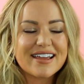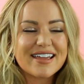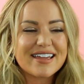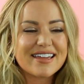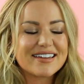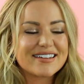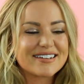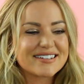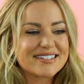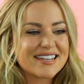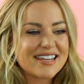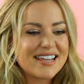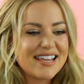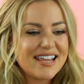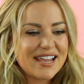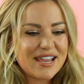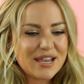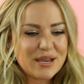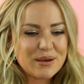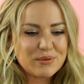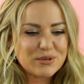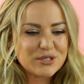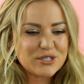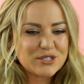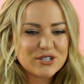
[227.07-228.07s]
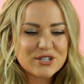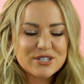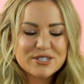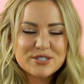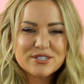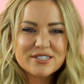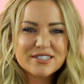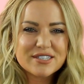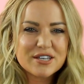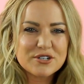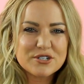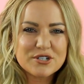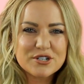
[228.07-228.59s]
and it was just
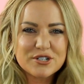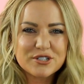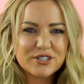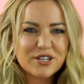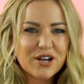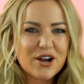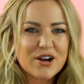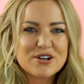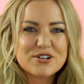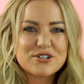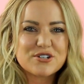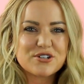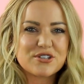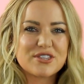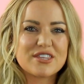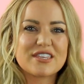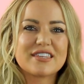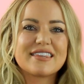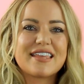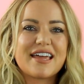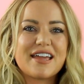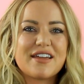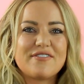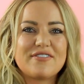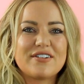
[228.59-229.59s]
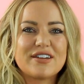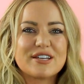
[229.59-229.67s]
such a larger-than-life